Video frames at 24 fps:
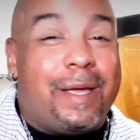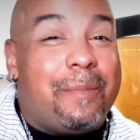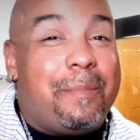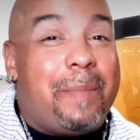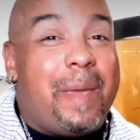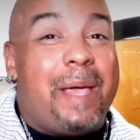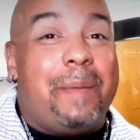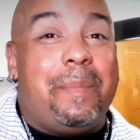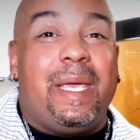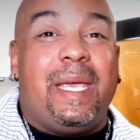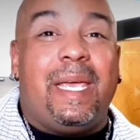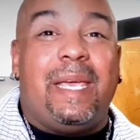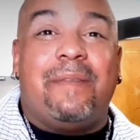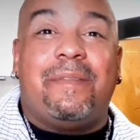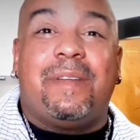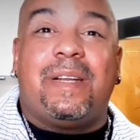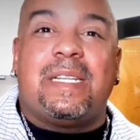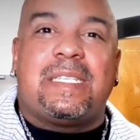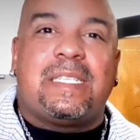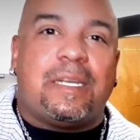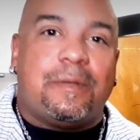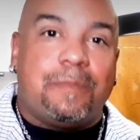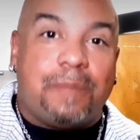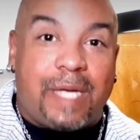and maybe even
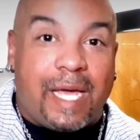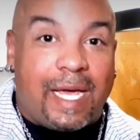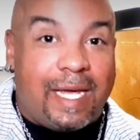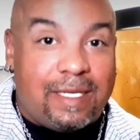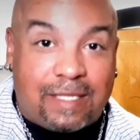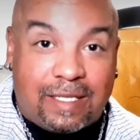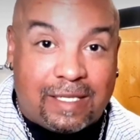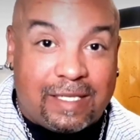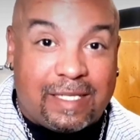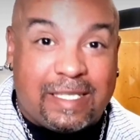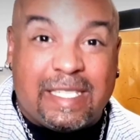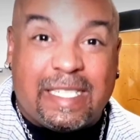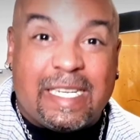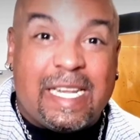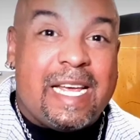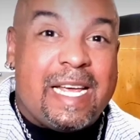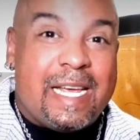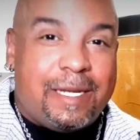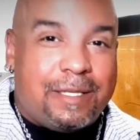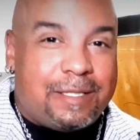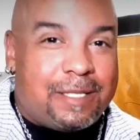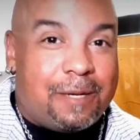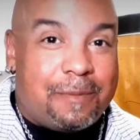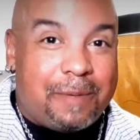in some
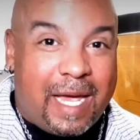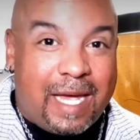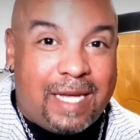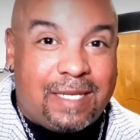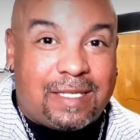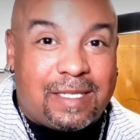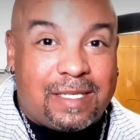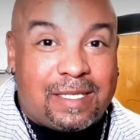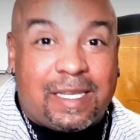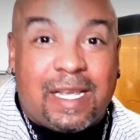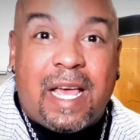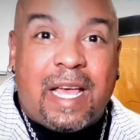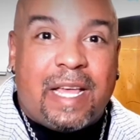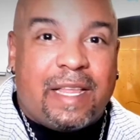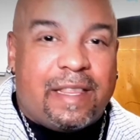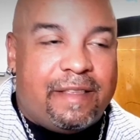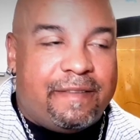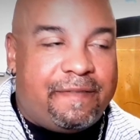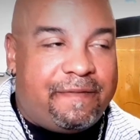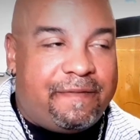cases, the